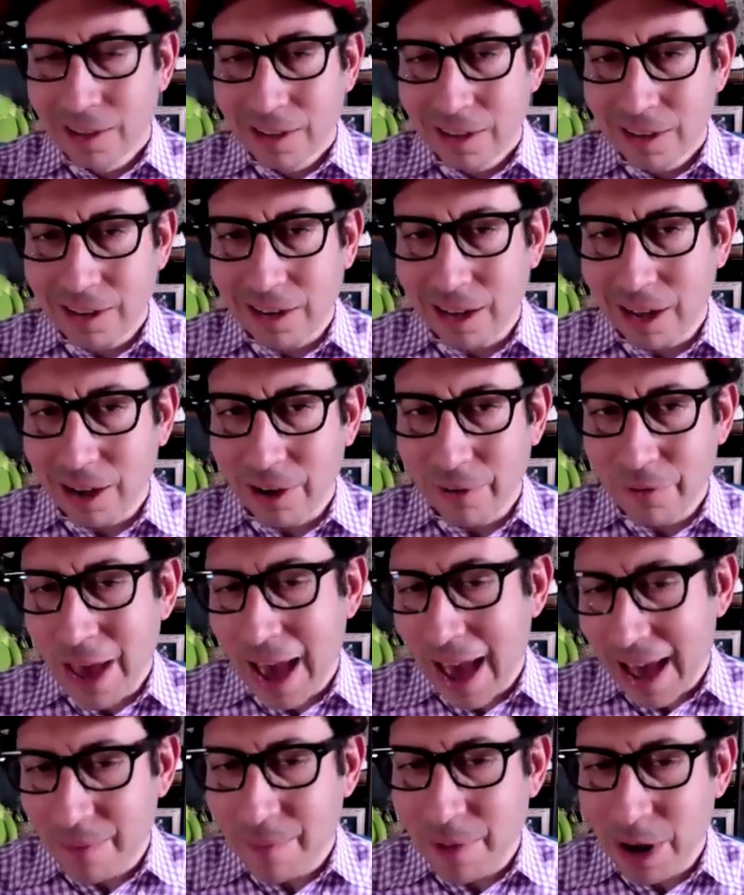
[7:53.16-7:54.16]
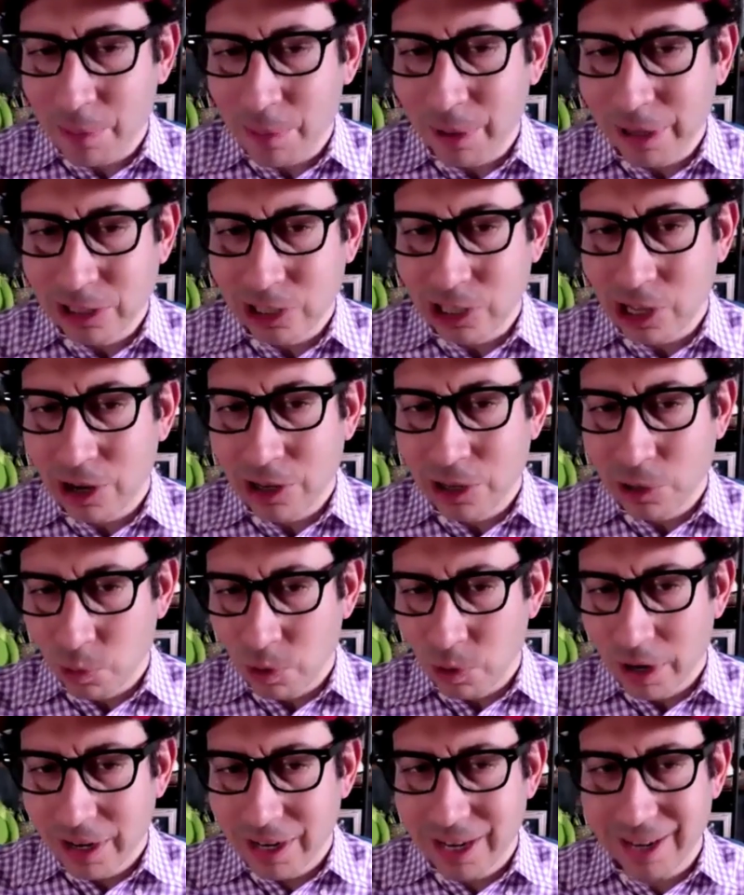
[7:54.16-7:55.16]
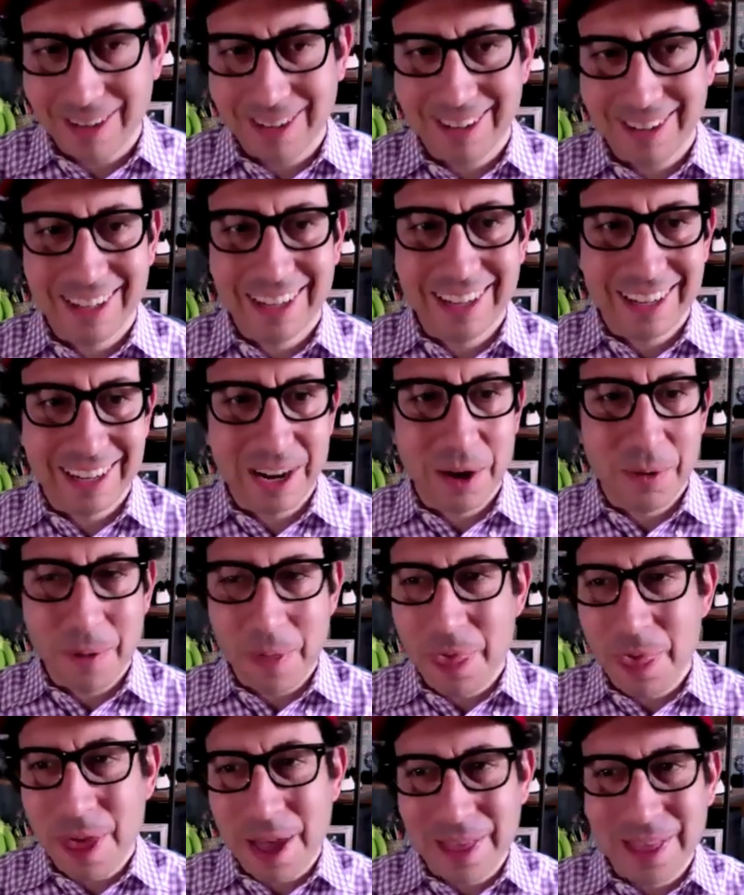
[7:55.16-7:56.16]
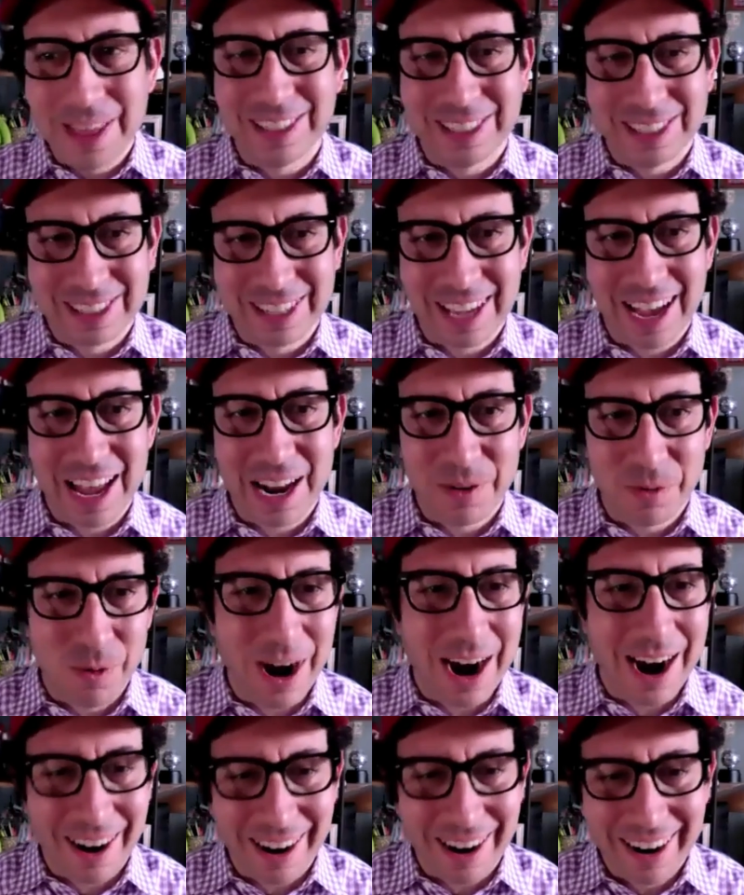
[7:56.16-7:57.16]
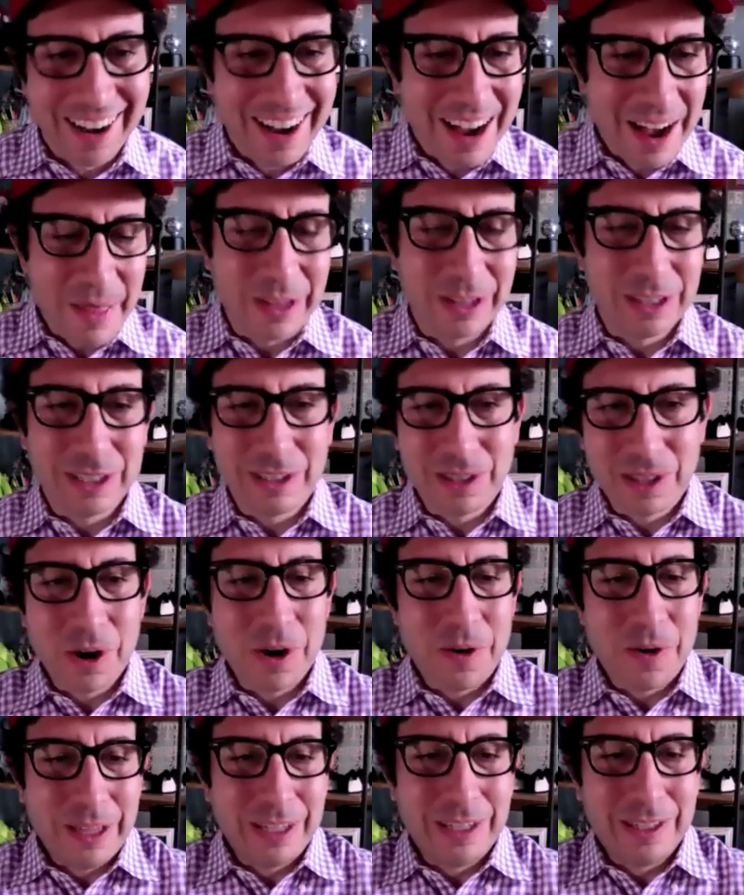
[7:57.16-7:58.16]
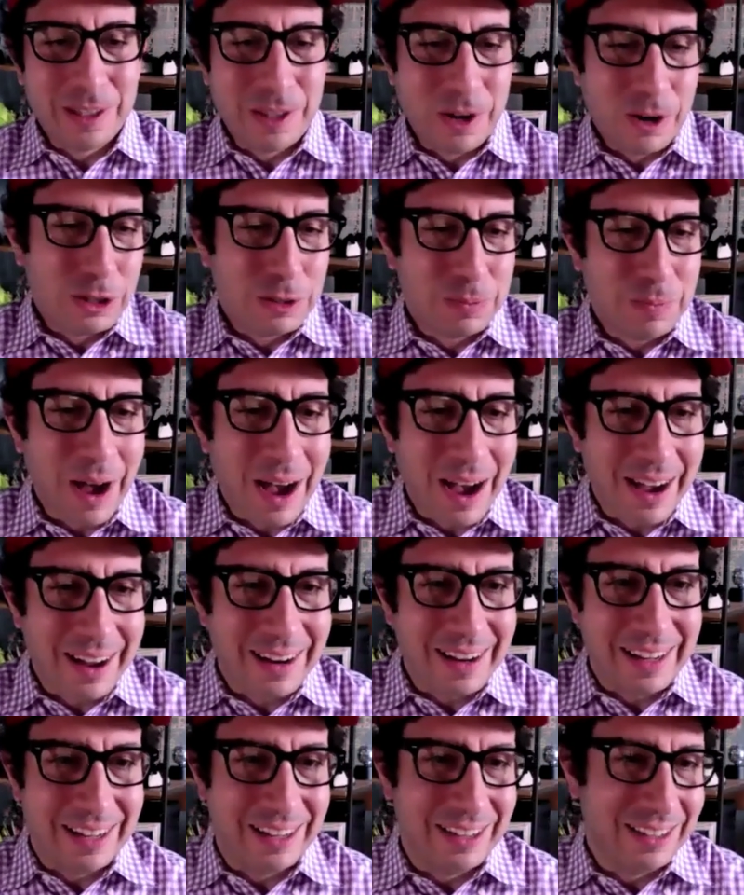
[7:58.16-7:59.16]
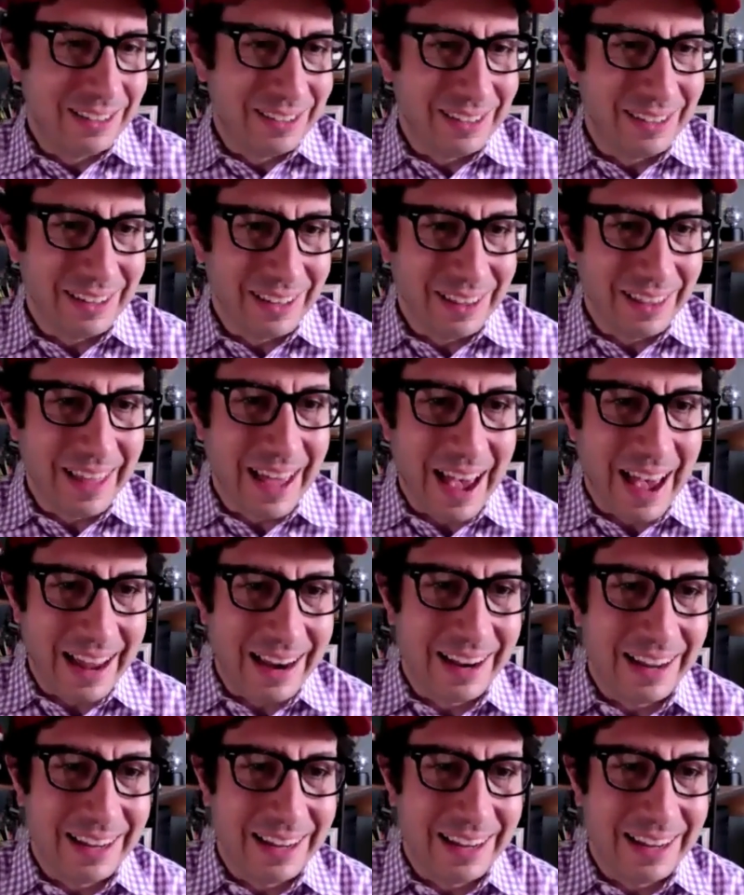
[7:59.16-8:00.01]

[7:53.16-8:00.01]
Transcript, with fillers: you know, if you had a better place to go, you would, you know, but yeah. th this is kind of where this is their, this is their spot is that,